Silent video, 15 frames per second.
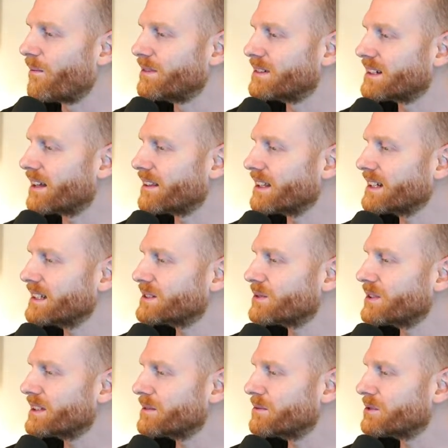I think it's
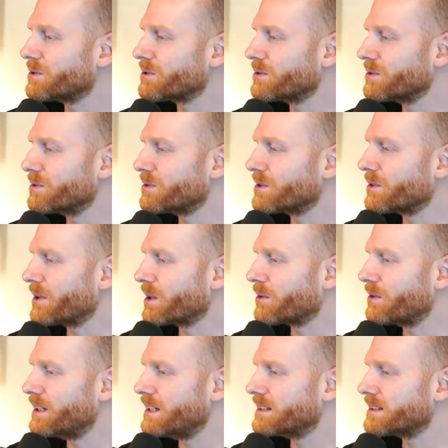reasonable to do quick
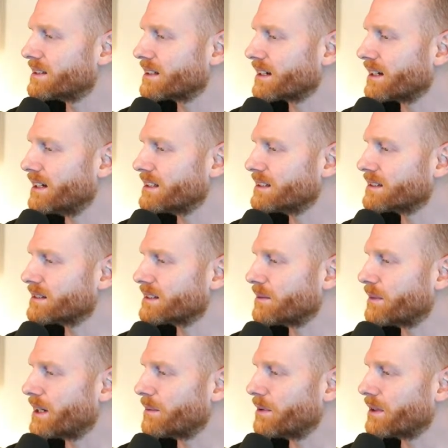releases, I guess. There
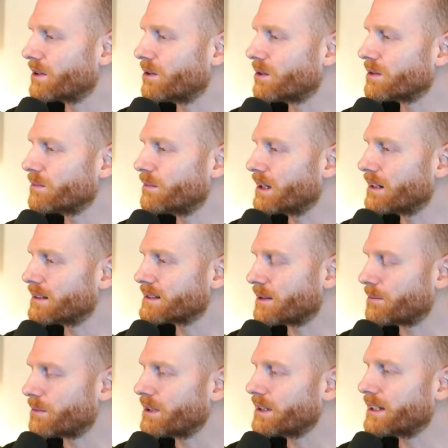might be a golden middle
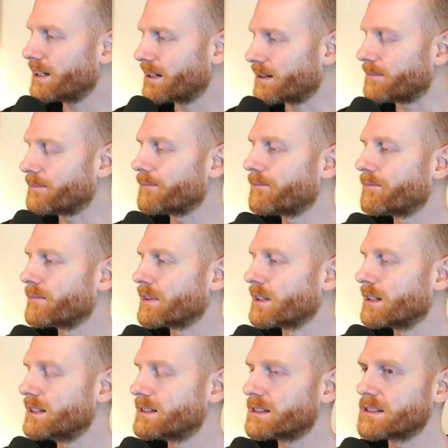somewhere. Yeah.
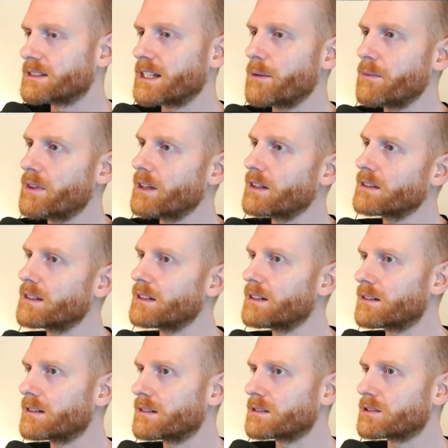It's the same thing
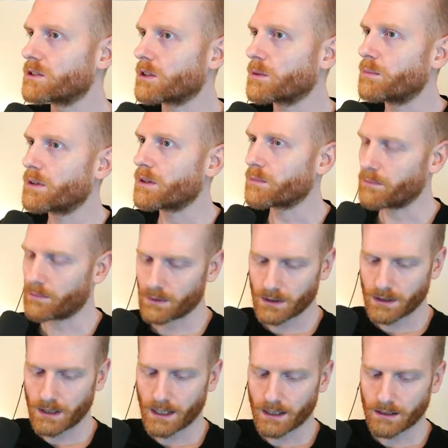that Sockpop
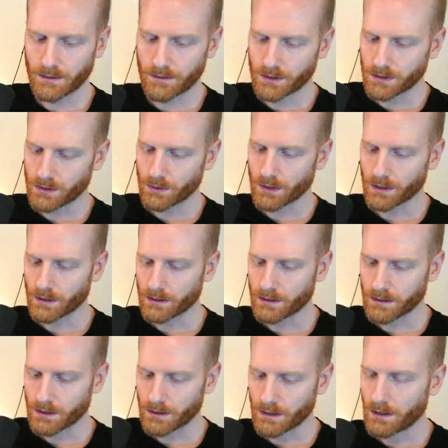Collective is doing.
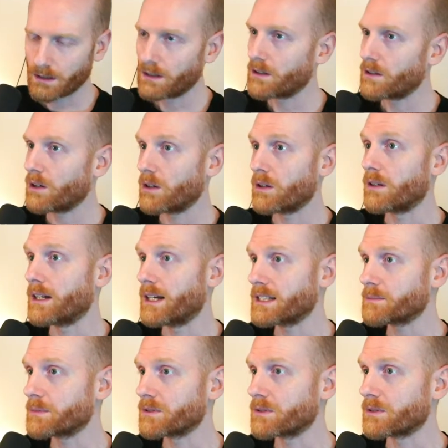Or
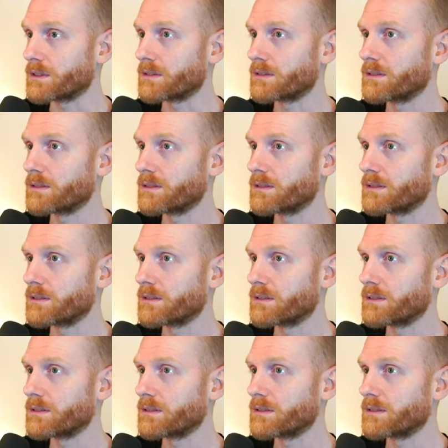has been doing.